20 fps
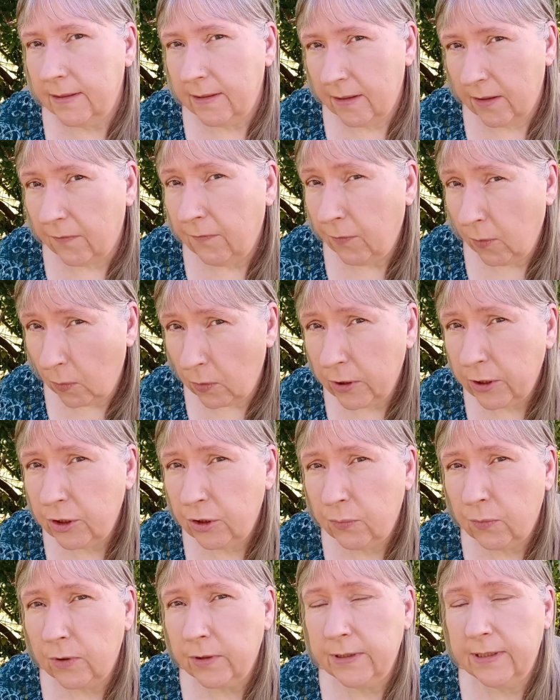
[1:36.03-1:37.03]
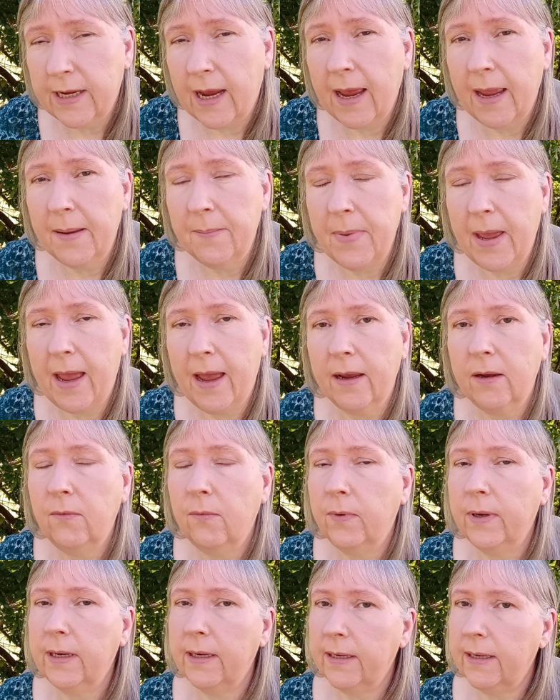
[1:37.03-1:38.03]
the foliage will die back
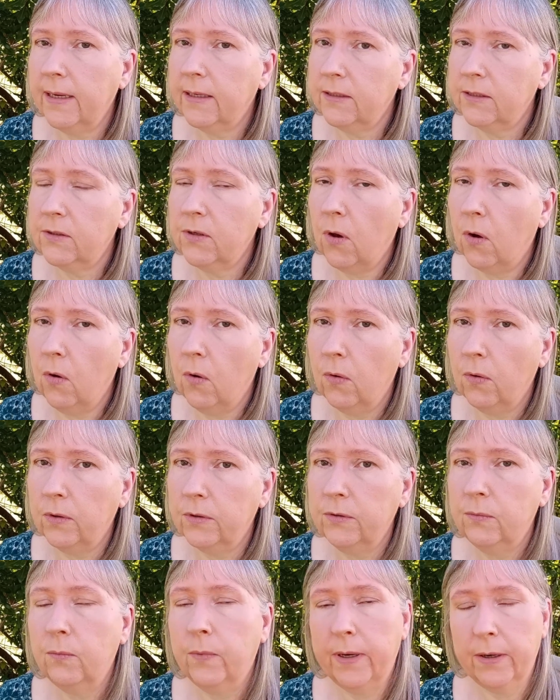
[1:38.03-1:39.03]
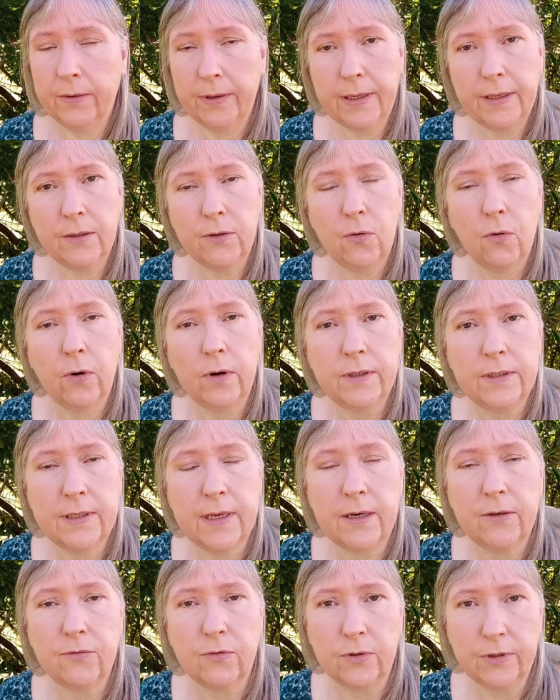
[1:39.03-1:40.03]
when it gets cold. We're in north
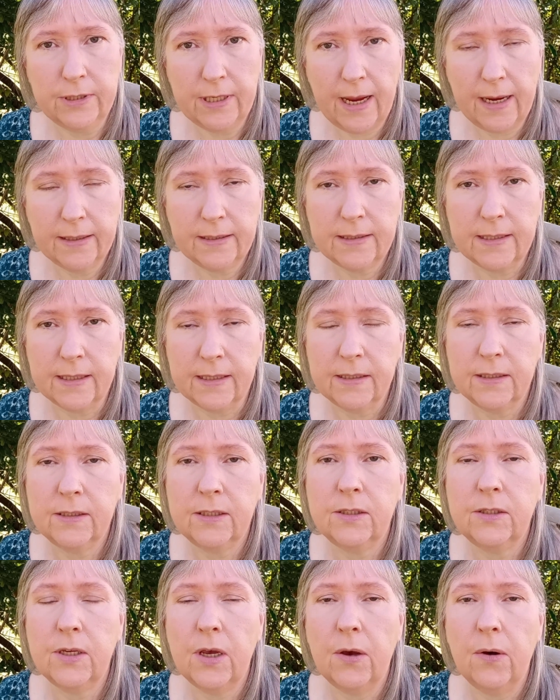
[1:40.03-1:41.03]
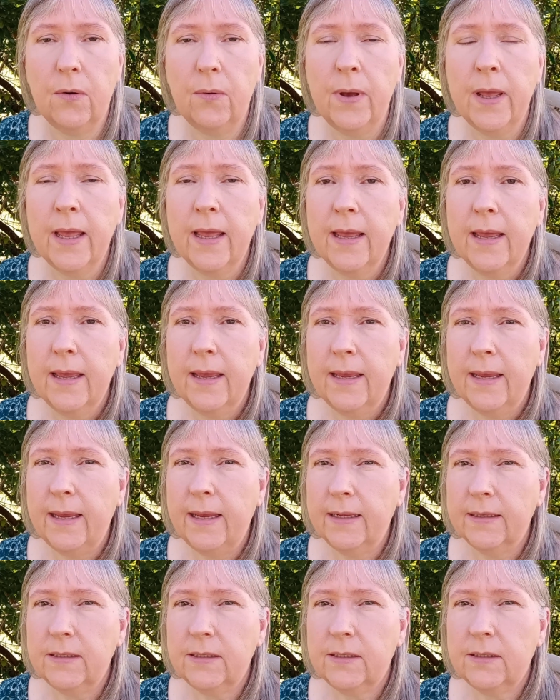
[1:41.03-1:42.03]
central Texas, so
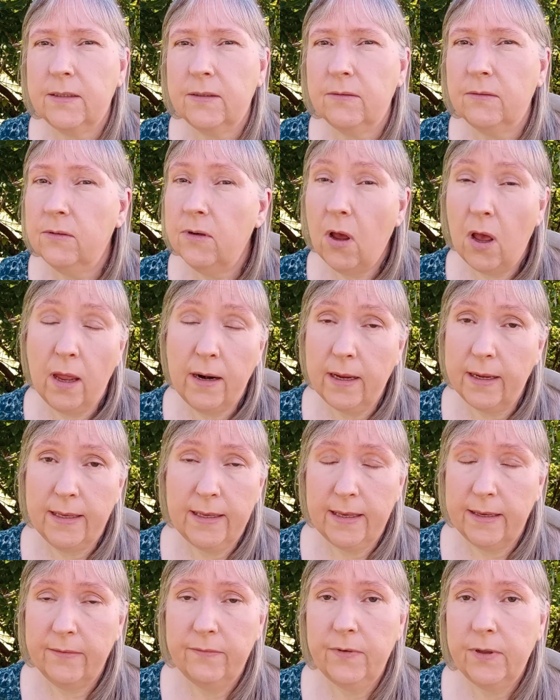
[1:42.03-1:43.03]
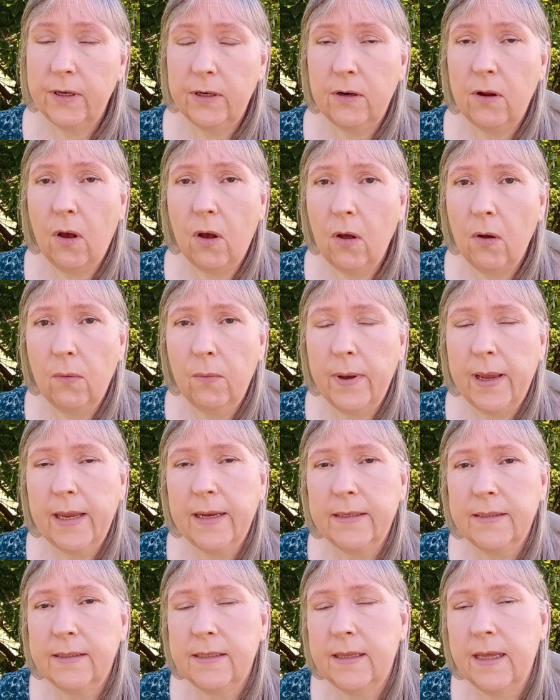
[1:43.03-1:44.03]
it's not a given
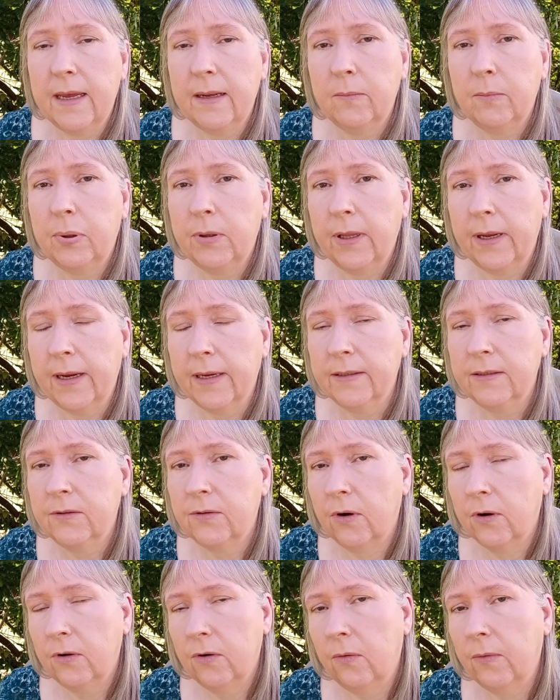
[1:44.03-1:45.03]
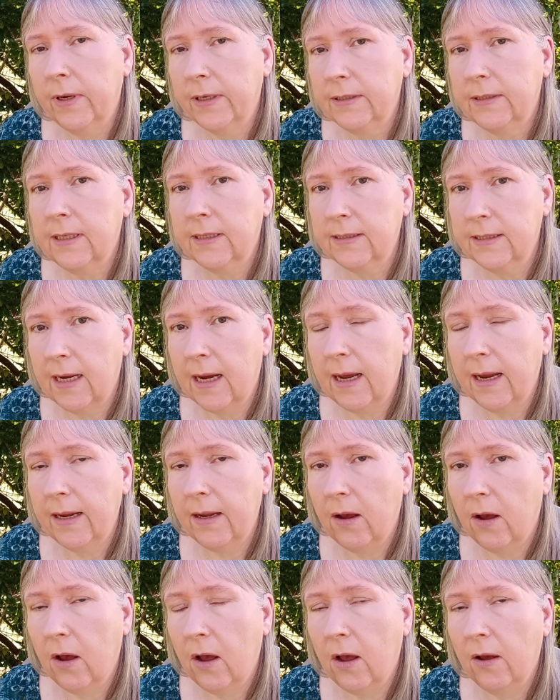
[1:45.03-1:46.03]
always that plants are going to
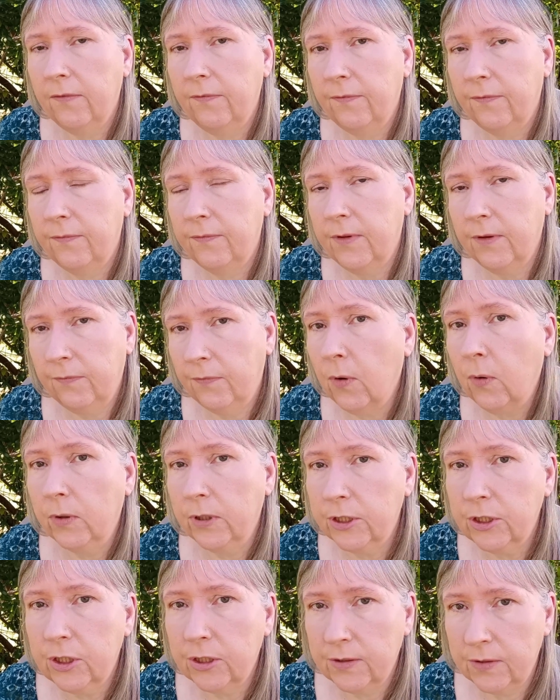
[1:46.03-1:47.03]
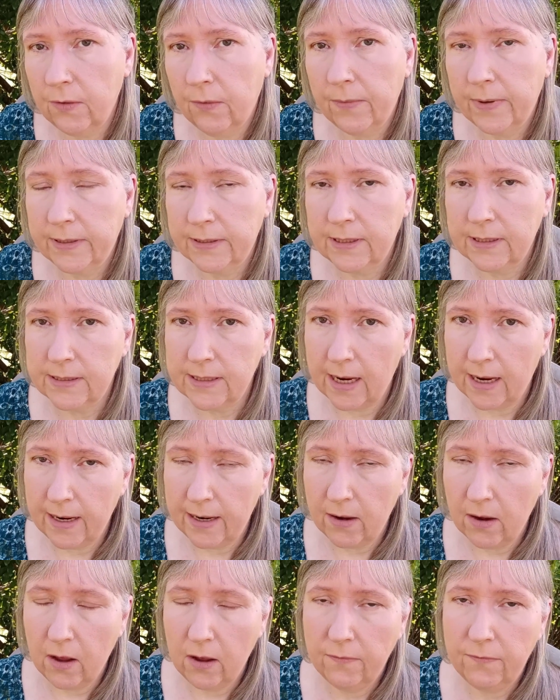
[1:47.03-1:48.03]
die off. The foliage is going to
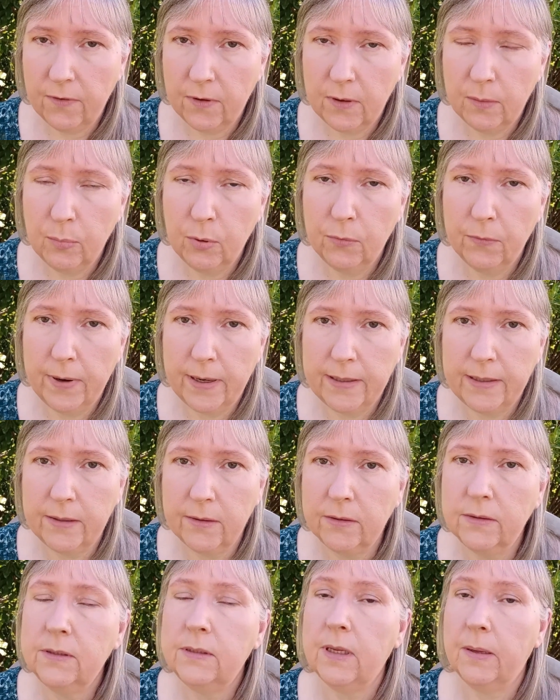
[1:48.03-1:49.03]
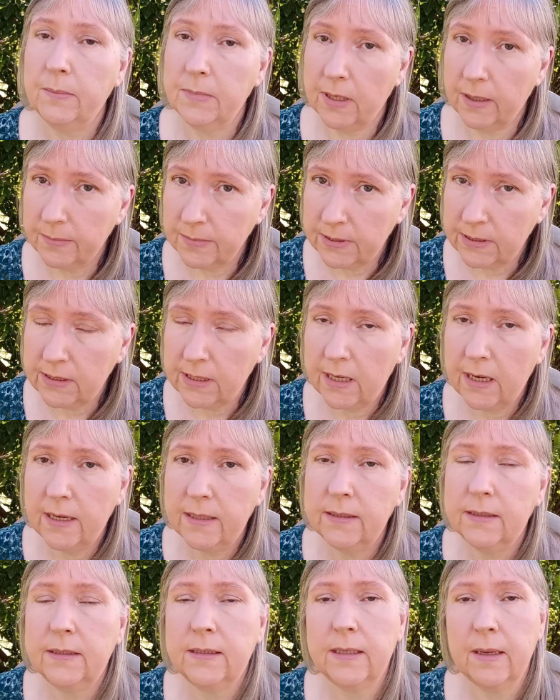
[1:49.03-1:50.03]
die off on a perennial. Sometimes it
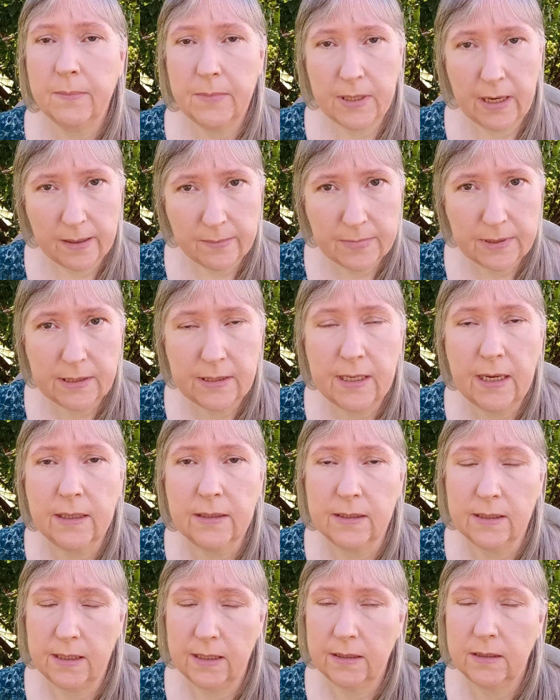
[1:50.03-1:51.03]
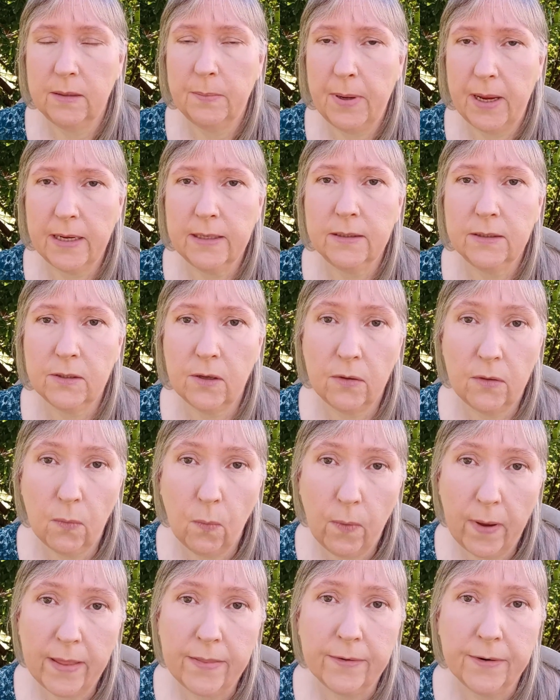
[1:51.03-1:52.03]
does, sometimes it doesn't. It depends on
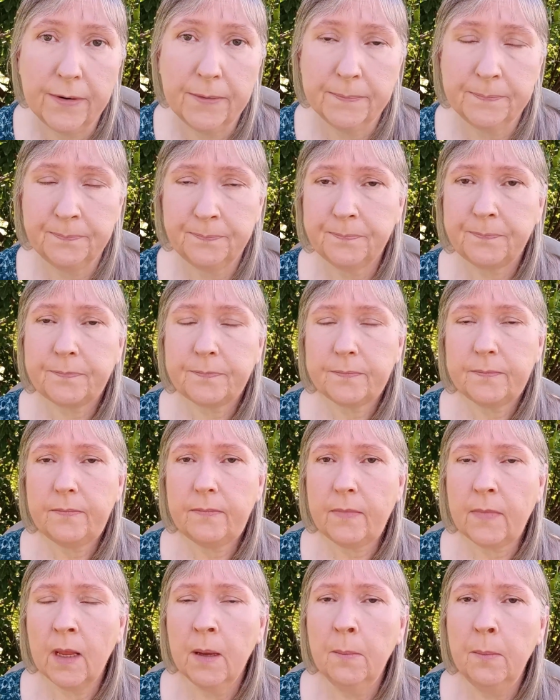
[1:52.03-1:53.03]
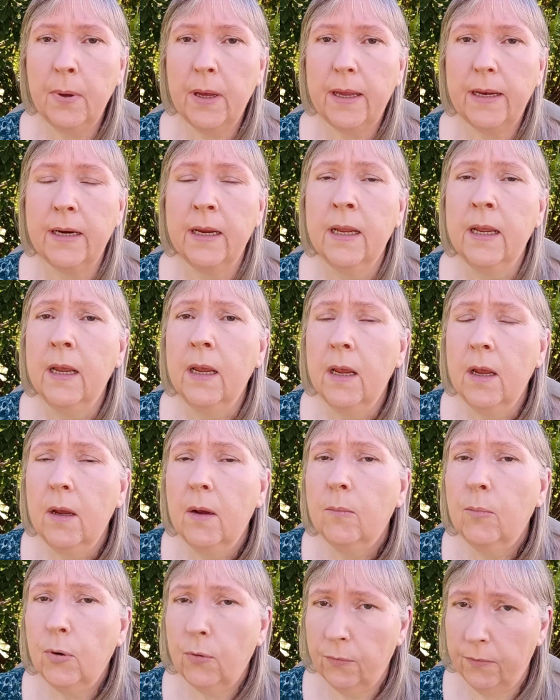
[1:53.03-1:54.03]
the weather. But
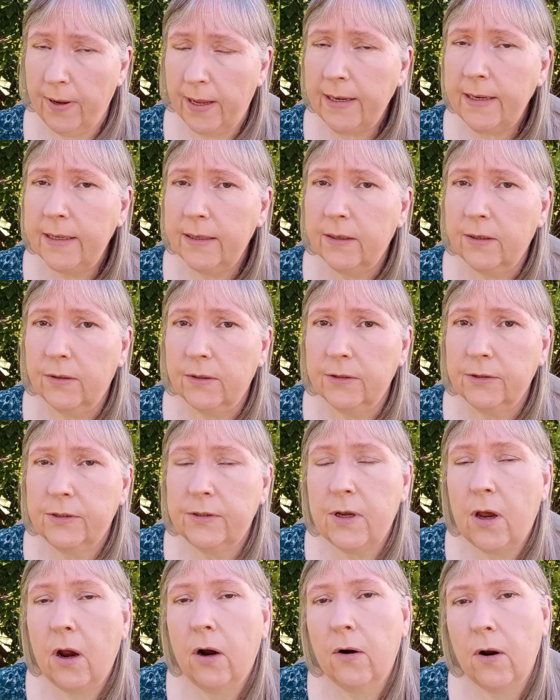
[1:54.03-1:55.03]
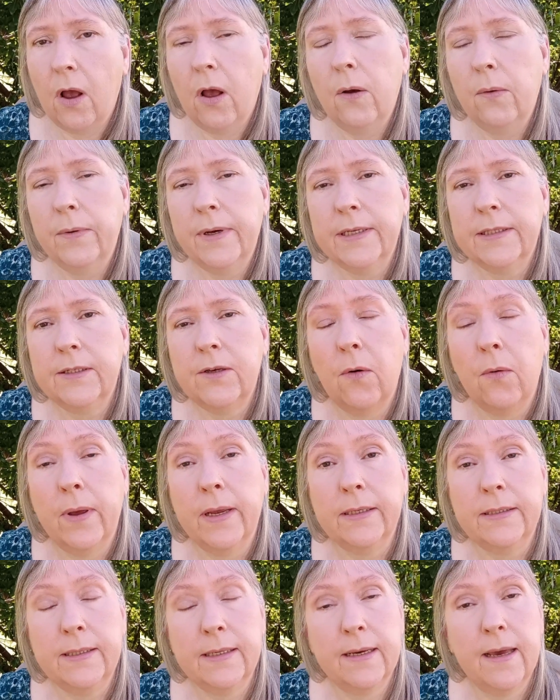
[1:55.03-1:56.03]
perennials are always
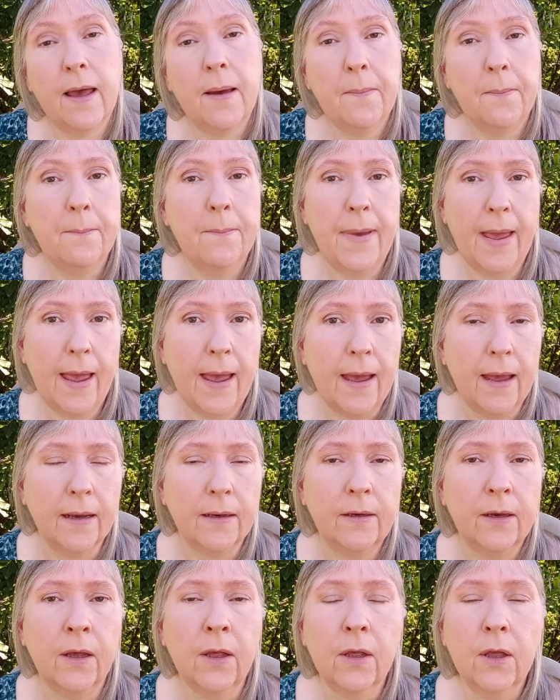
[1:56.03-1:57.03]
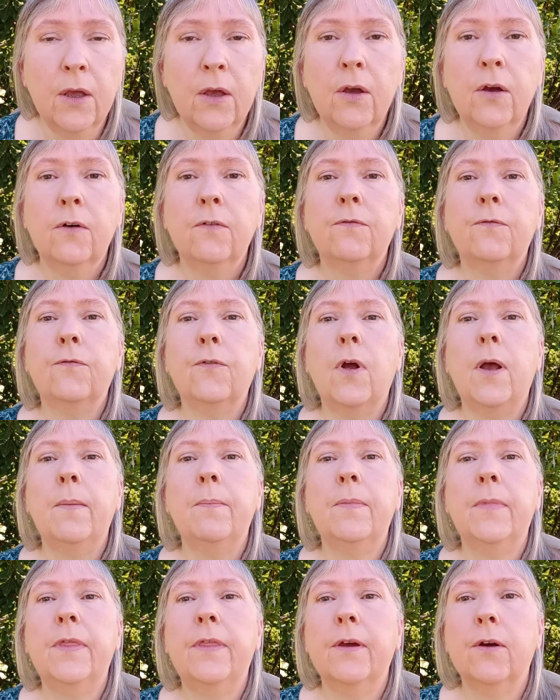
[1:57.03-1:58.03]
going to come back
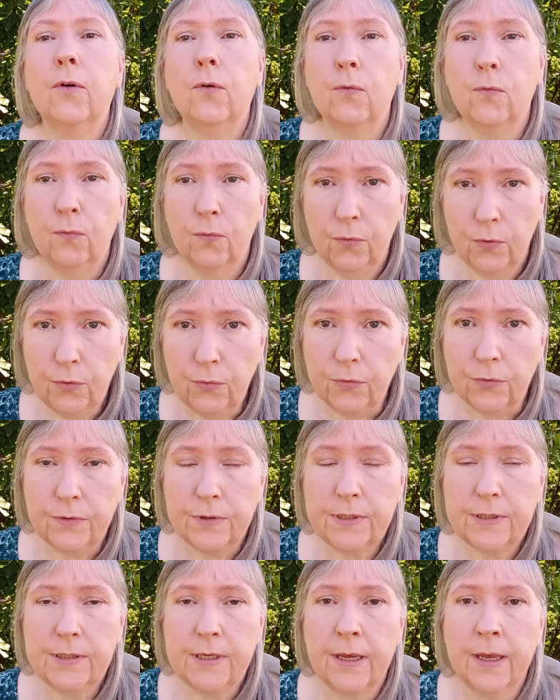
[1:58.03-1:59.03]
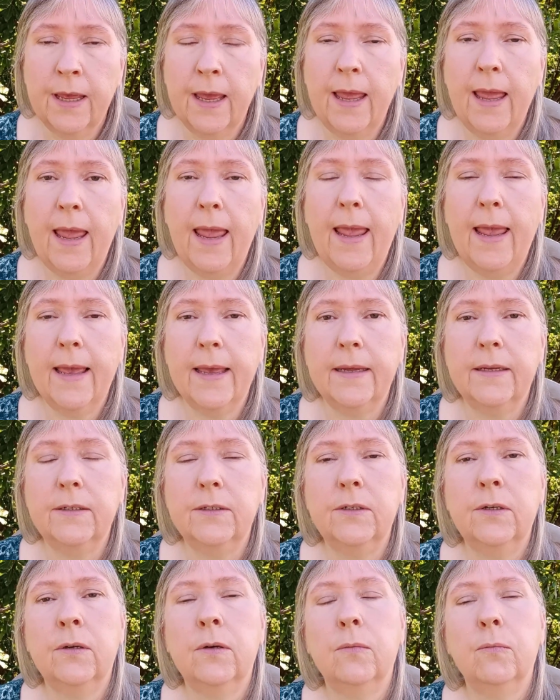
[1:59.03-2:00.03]
from their roots
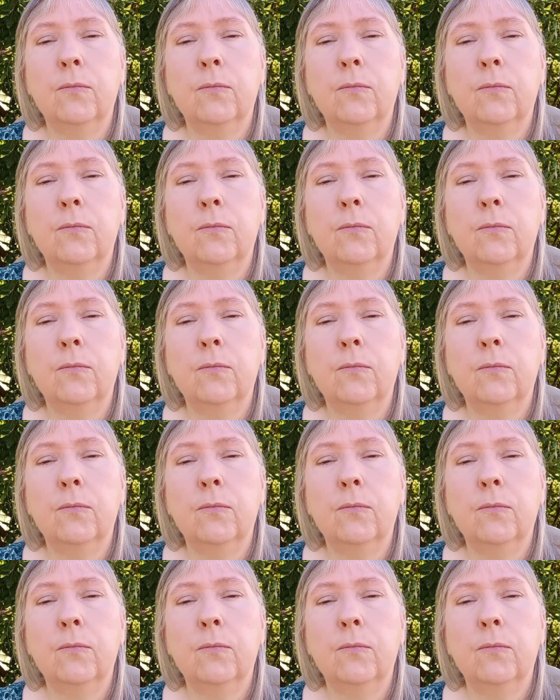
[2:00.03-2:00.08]
and